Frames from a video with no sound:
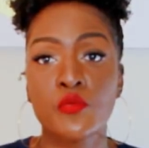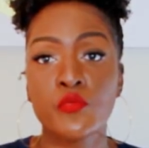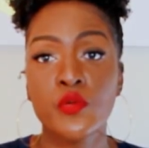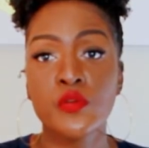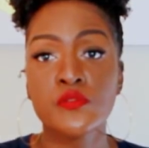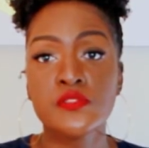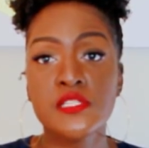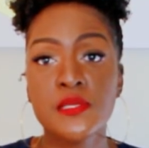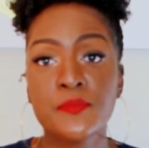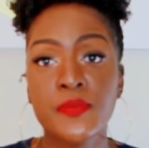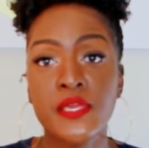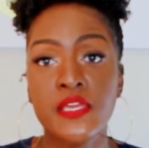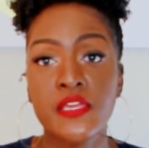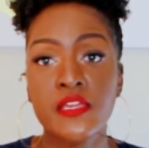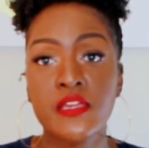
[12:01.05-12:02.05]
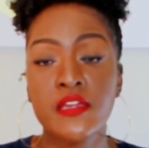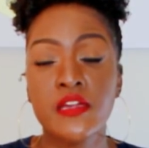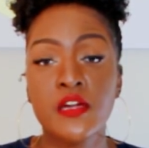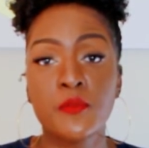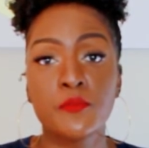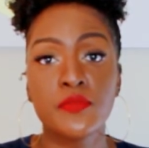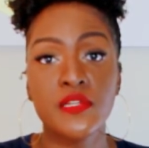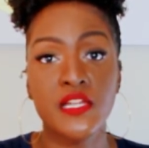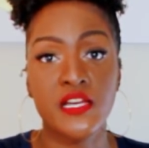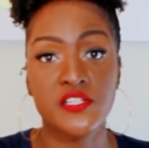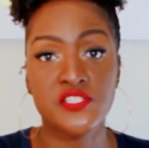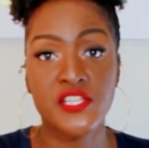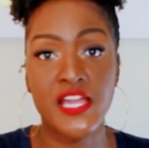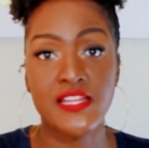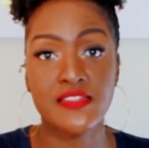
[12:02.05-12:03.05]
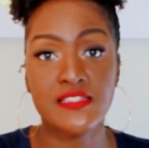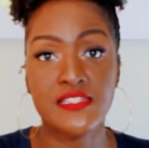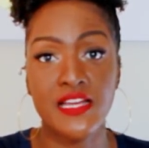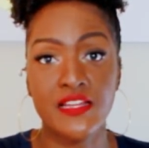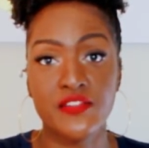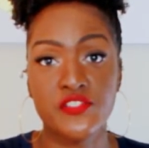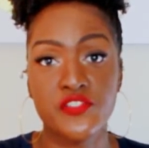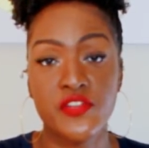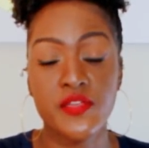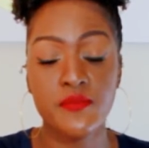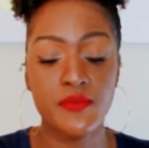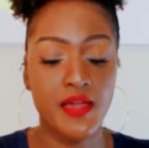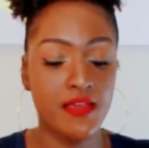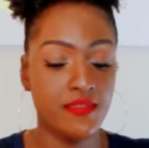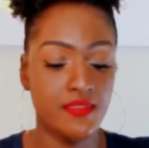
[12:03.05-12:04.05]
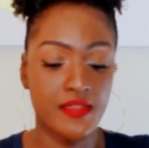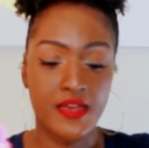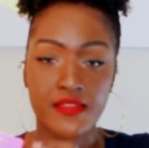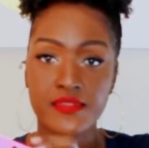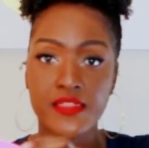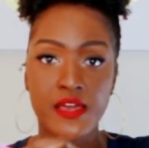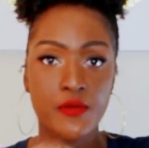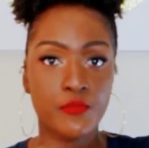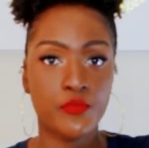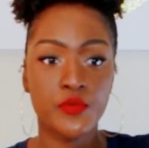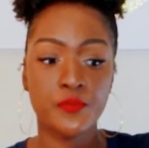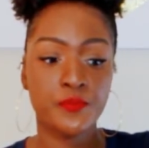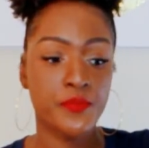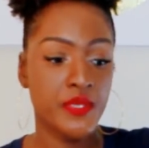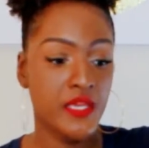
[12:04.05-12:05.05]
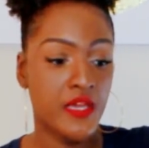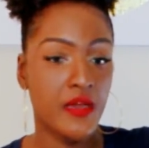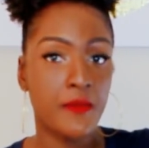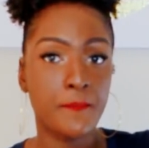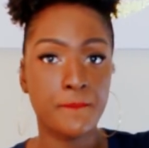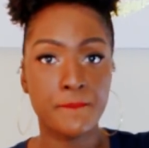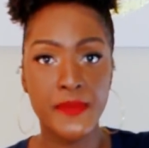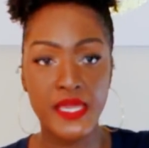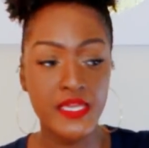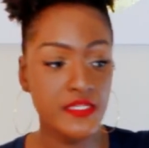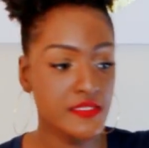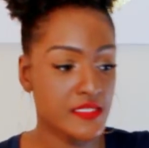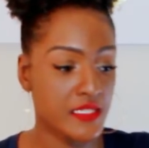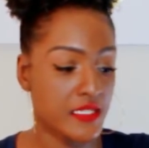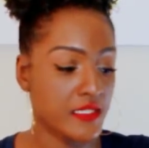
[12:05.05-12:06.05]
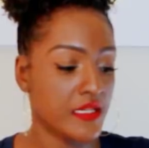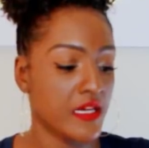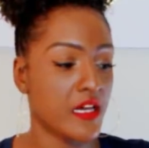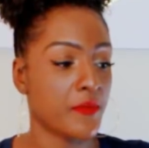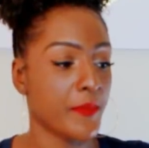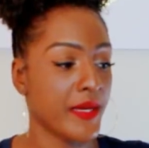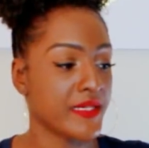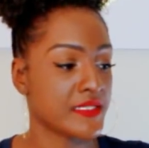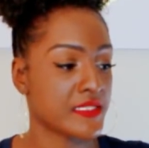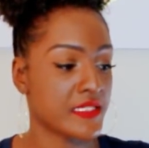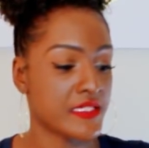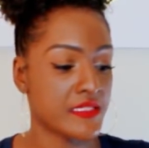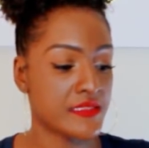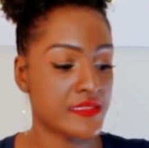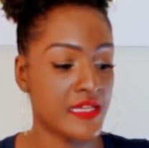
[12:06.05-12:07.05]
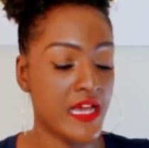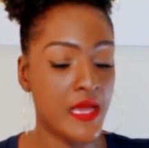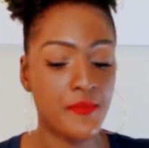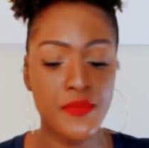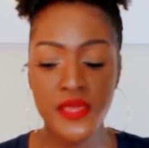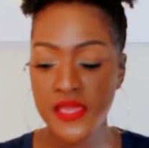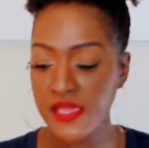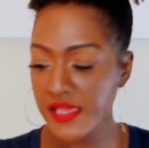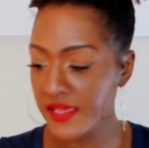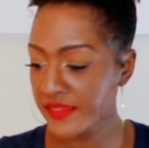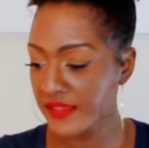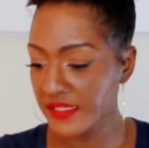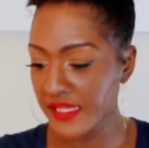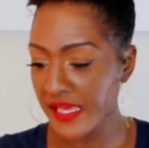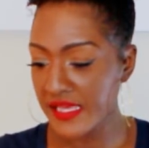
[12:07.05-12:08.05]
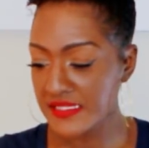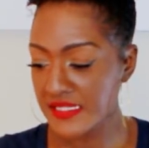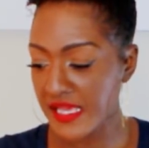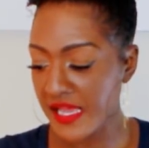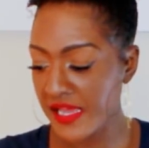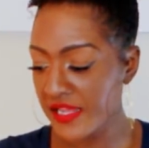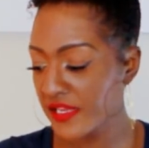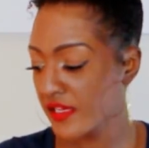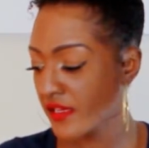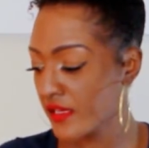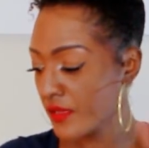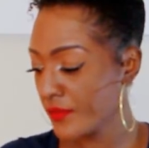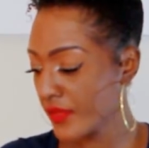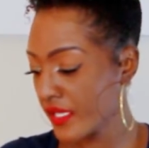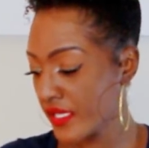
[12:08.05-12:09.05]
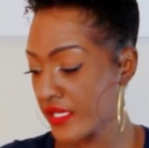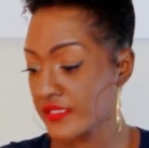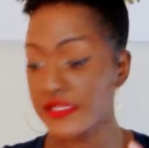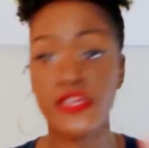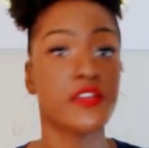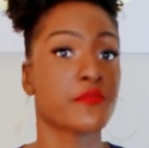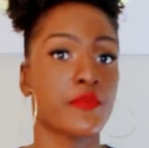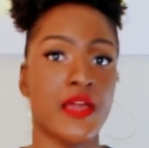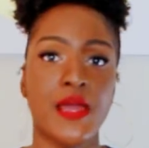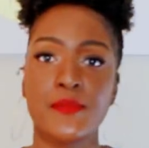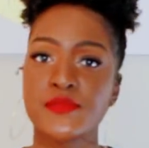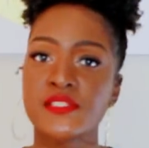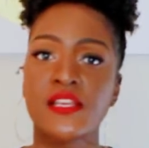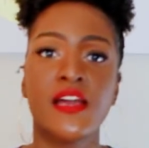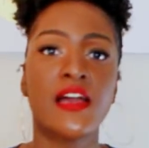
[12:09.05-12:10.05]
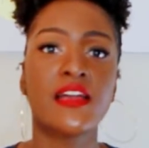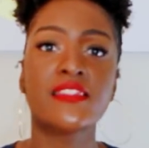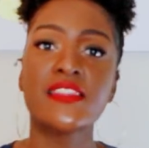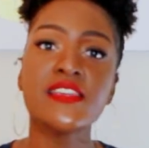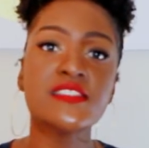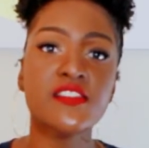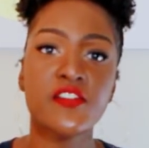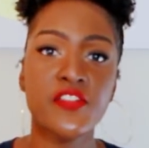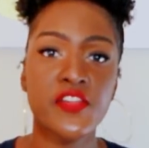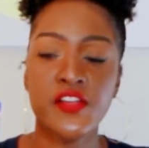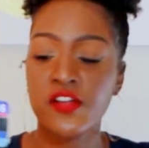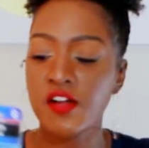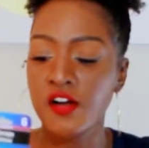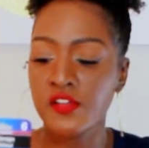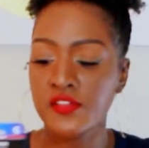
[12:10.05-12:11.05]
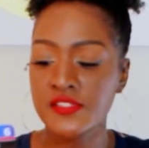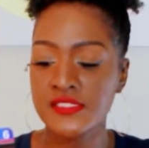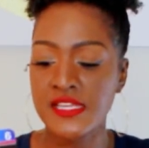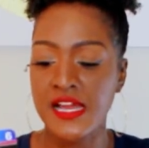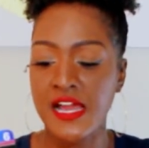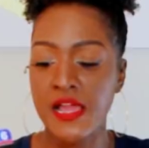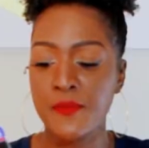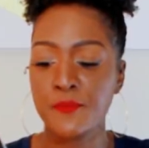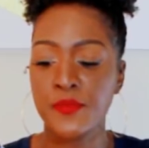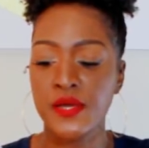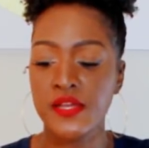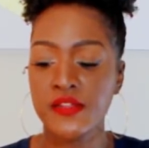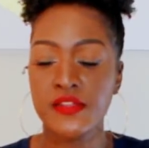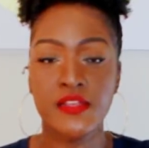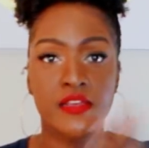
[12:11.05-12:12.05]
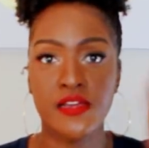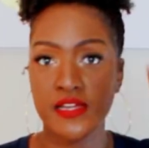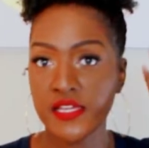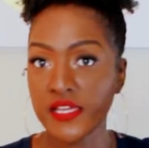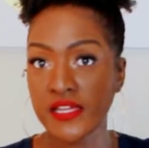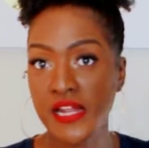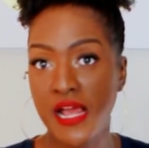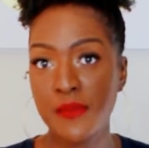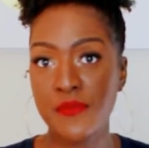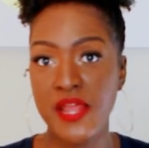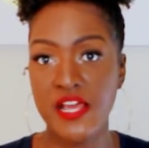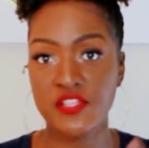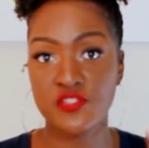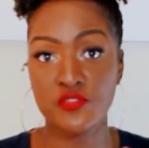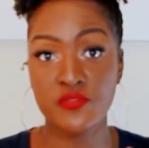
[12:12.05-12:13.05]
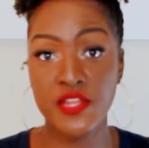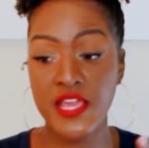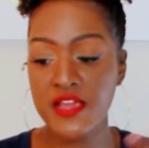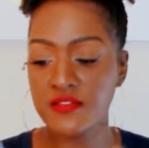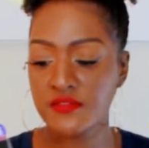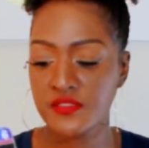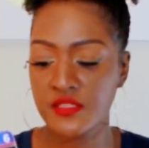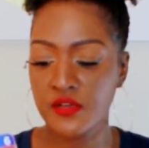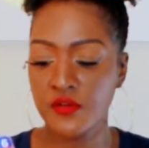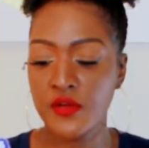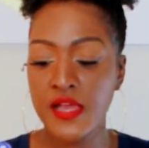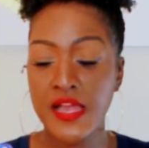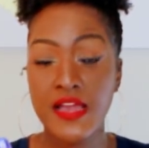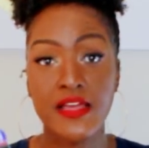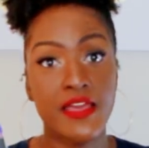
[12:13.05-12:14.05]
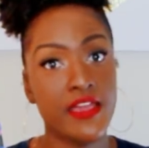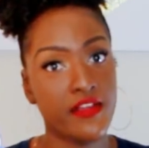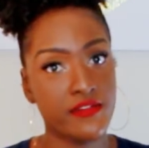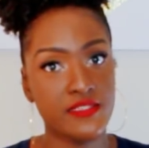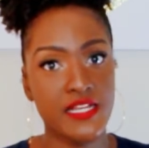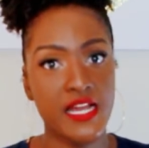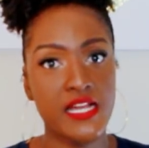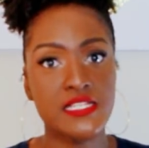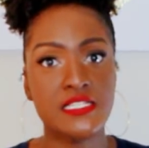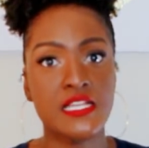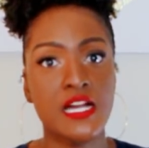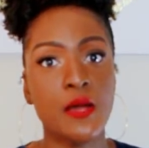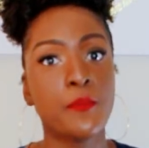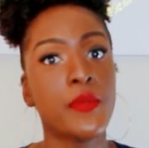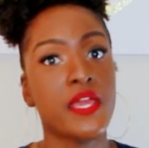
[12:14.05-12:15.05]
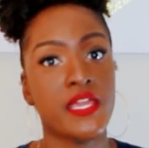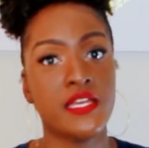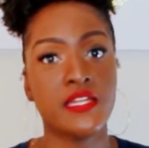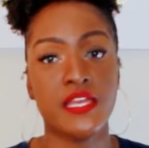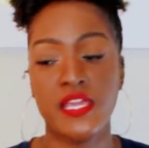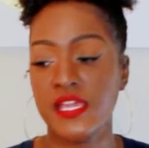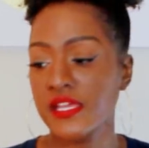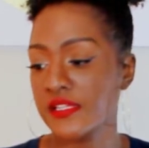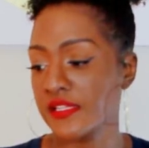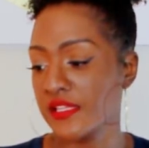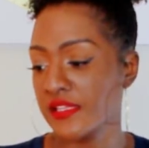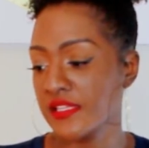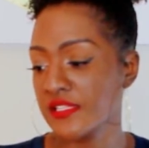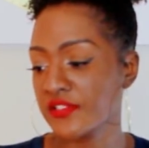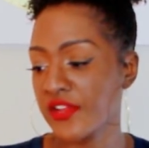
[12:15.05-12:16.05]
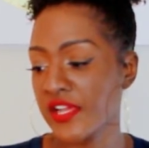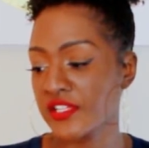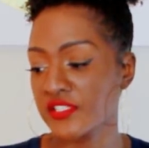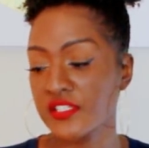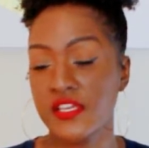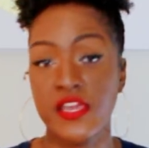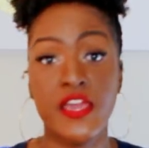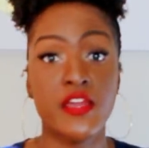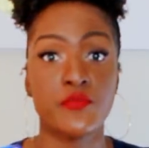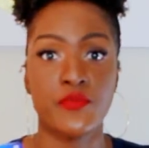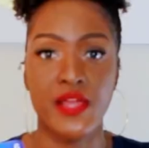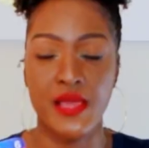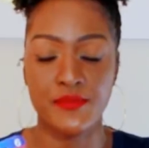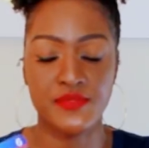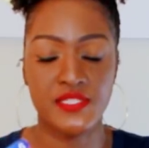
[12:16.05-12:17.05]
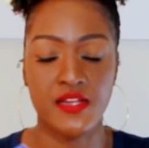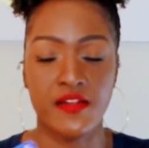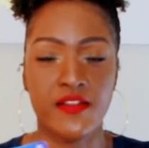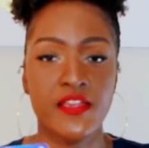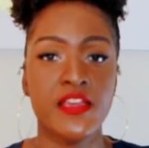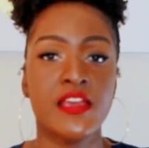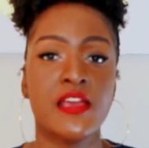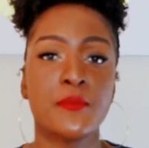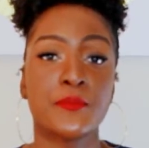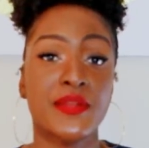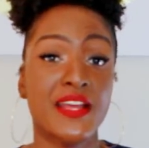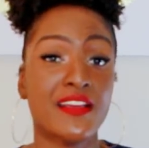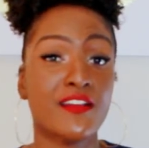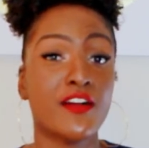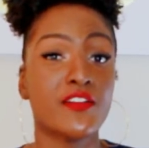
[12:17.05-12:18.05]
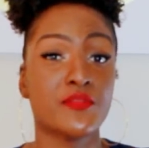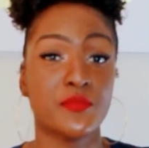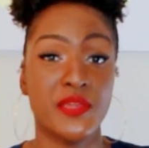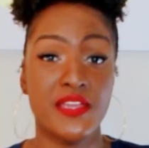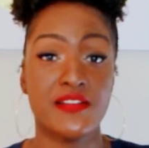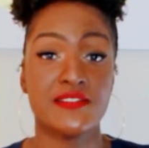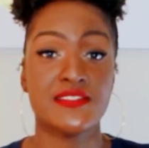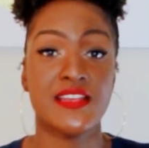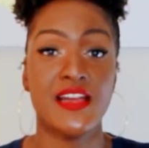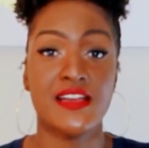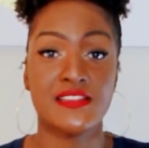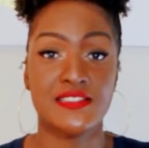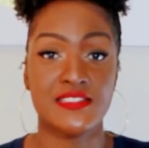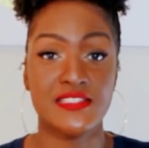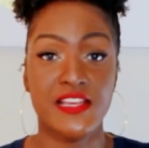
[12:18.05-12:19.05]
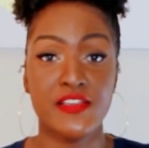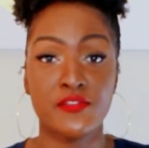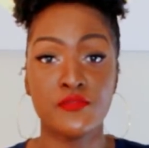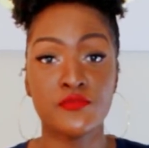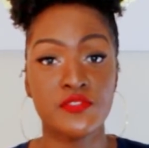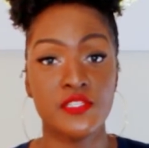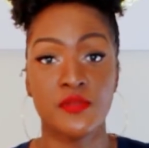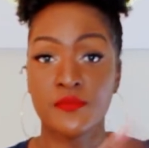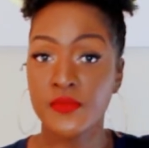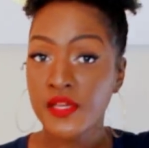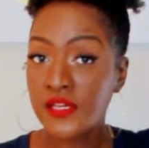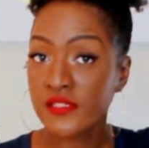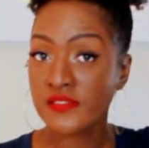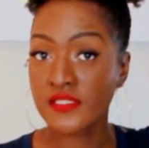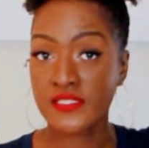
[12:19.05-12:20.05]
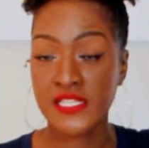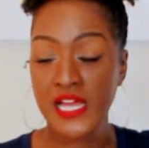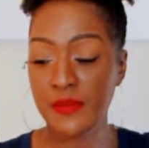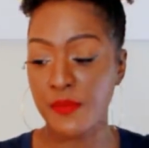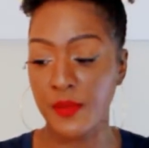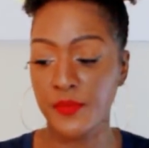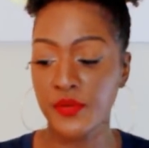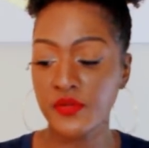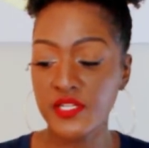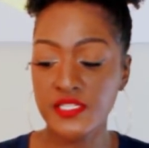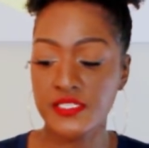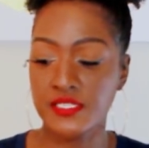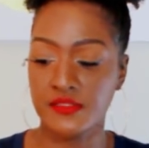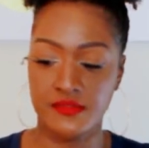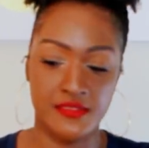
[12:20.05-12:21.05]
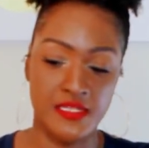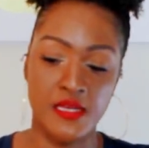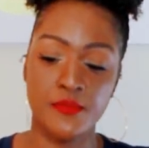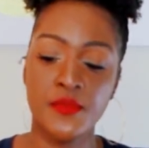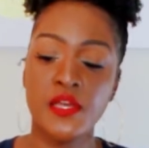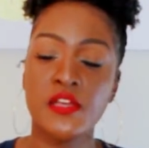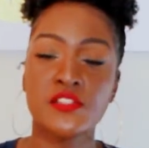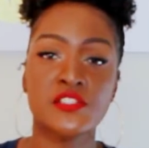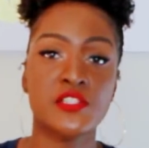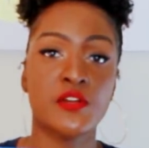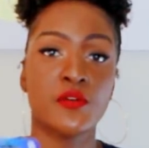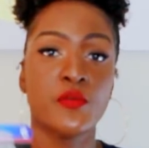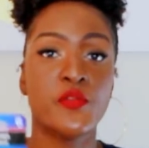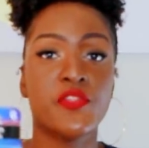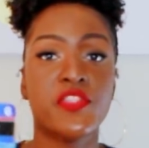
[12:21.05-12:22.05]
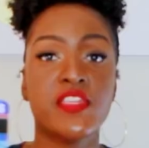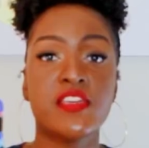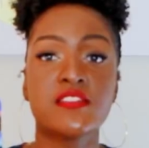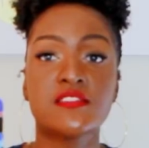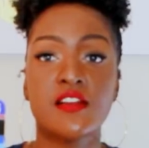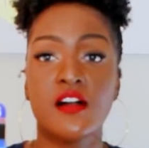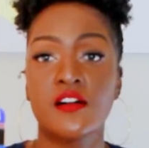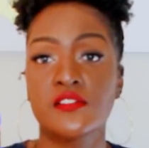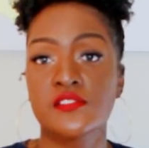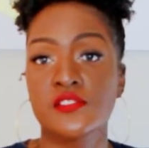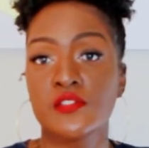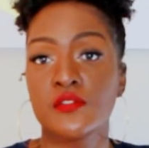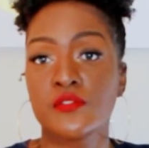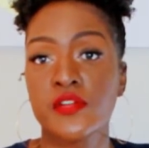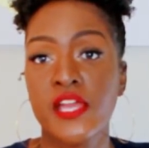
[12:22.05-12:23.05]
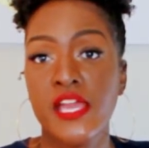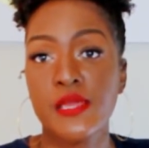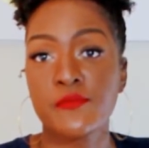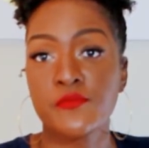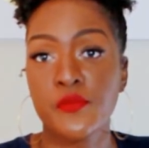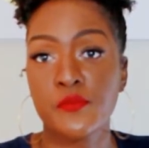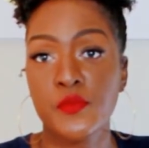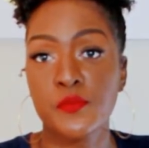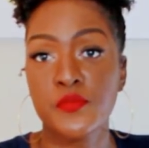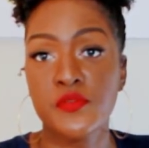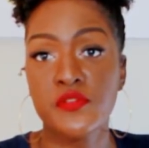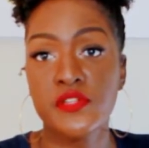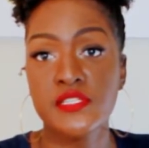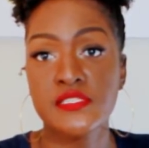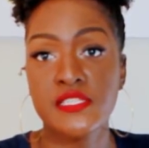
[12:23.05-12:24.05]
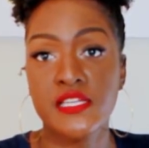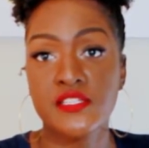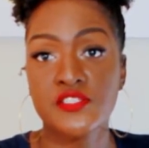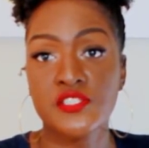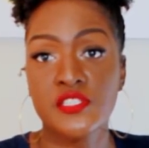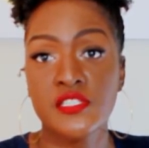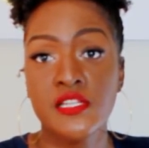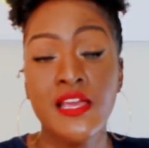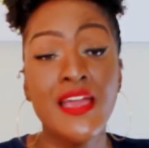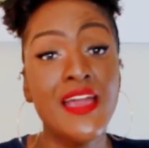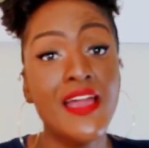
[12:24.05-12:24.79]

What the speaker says: rosy pink blush at the Dollar Tree. I thought that would be amazing on my skin type. And the last item is head wraps. These are there all the time, but again, I'm natural now, so hair ties come in handy. These are actually head wraps, sorry, but I call them hair ties because I use them to tie my ponytails up. So these also came from the beauty section